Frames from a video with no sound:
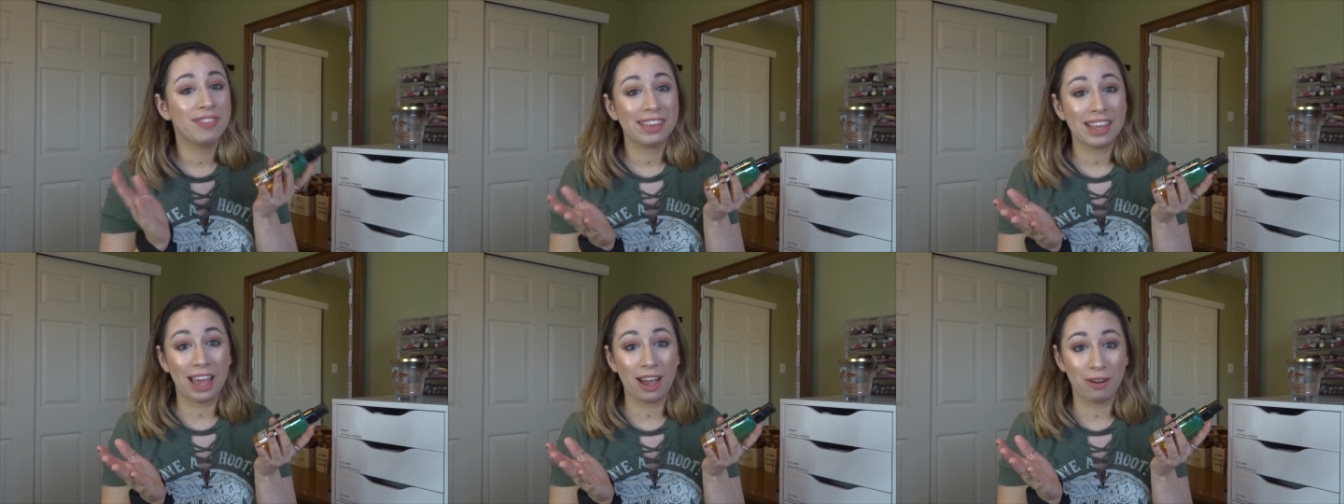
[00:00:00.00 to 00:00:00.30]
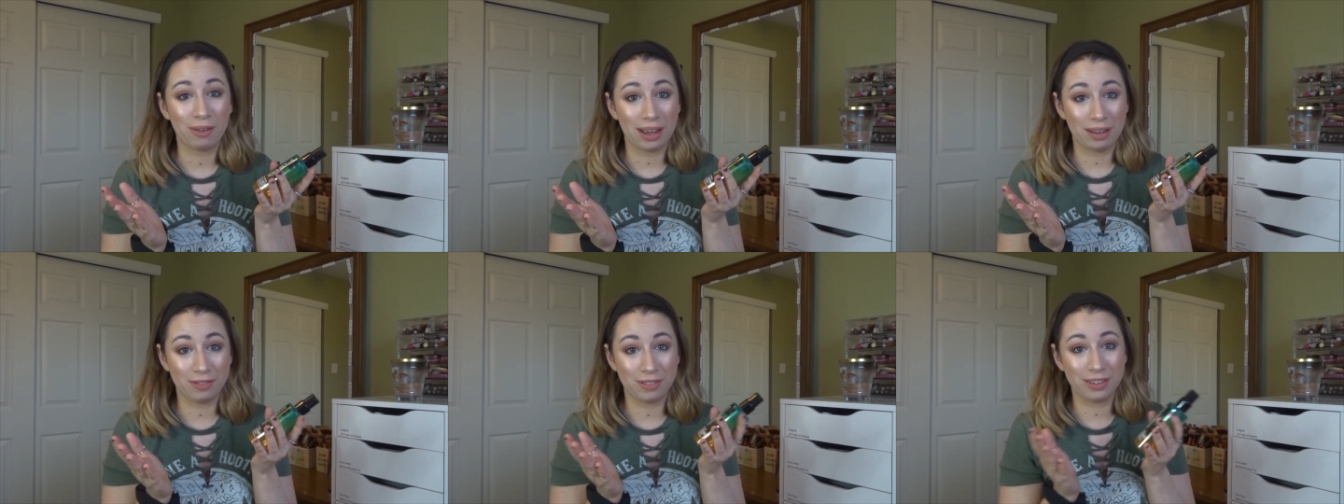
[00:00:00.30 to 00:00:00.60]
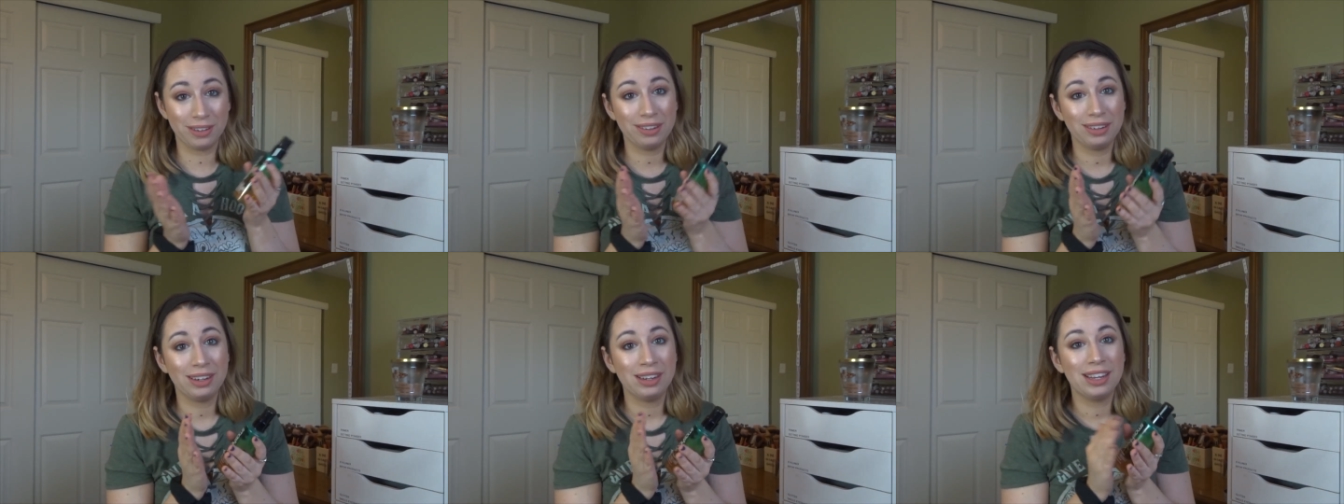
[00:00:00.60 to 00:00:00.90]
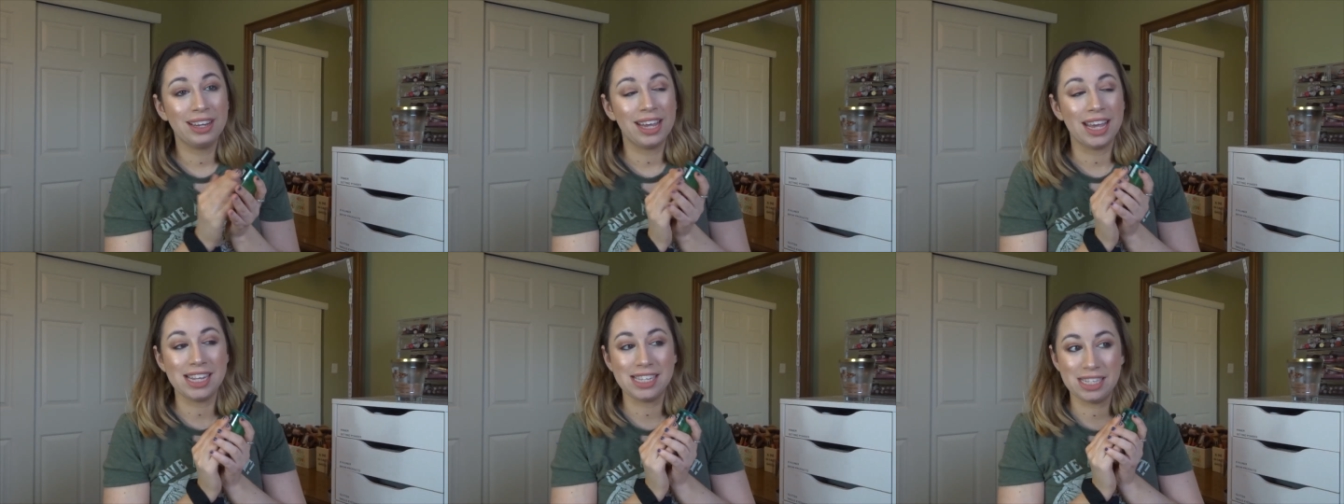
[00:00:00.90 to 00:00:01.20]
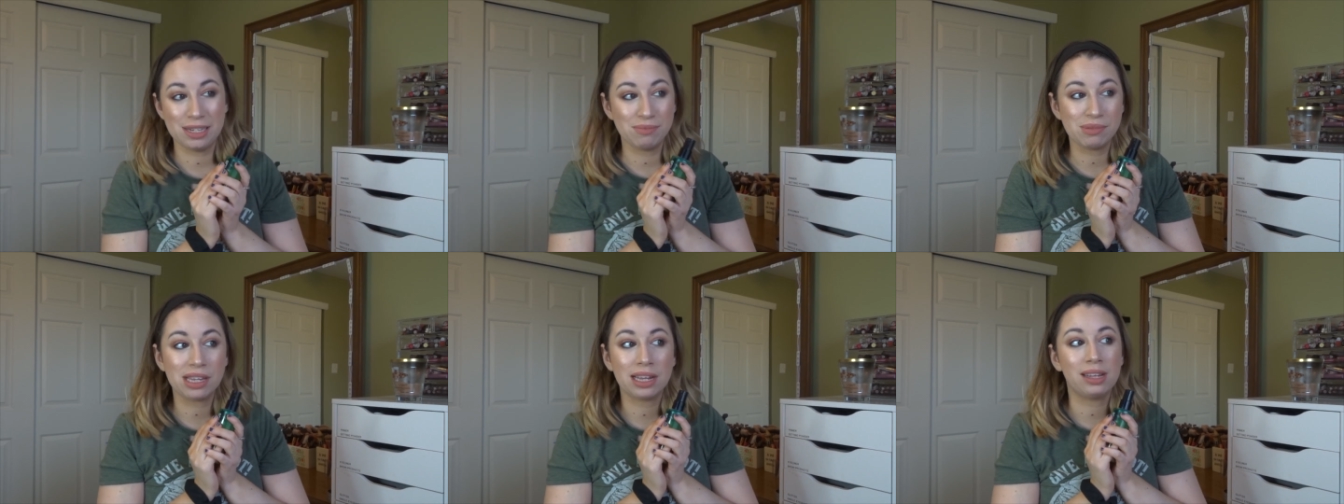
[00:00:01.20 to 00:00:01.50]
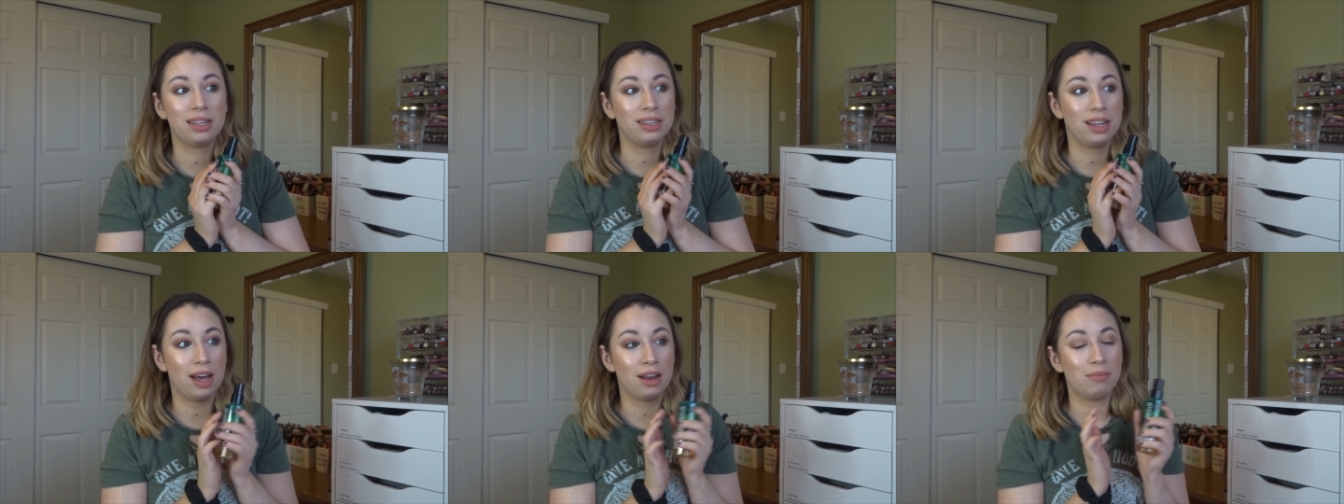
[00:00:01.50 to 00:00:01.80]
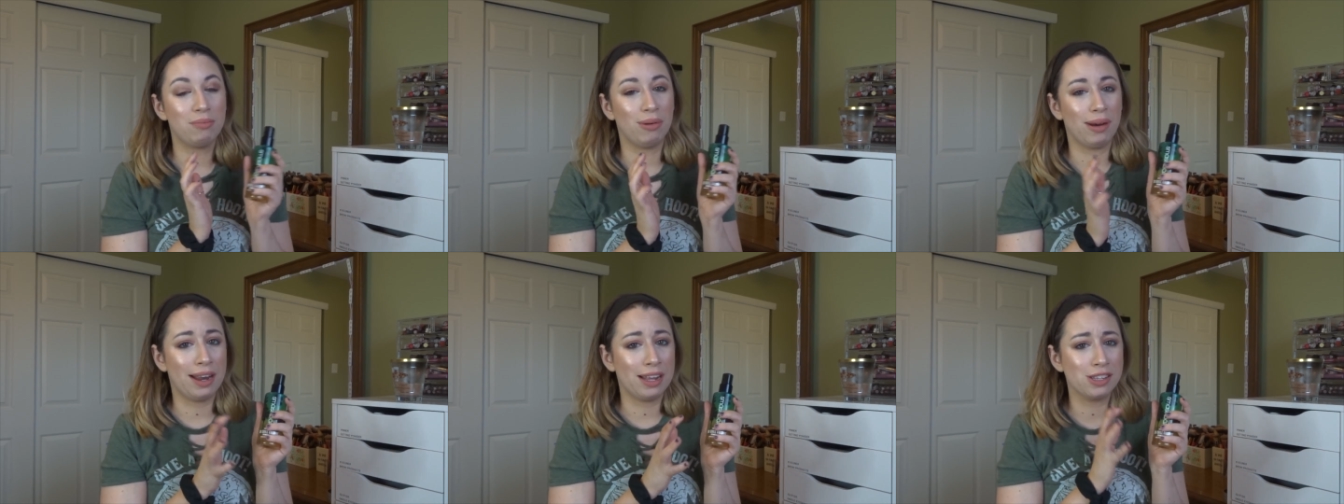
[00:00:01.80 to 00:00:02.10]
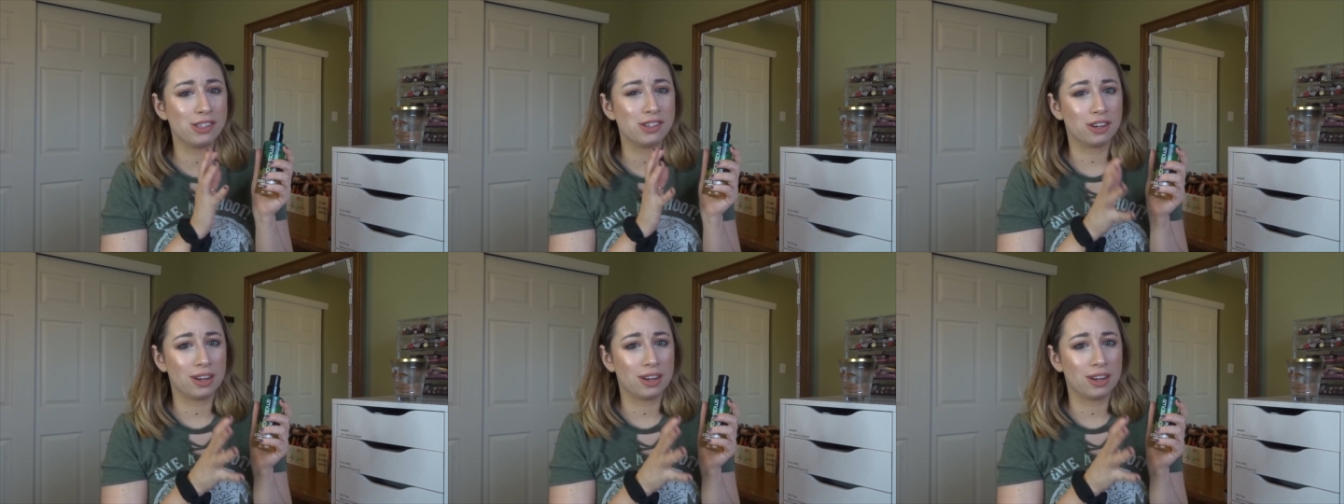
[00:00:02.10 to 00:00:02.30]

However, it seems like a lot of brands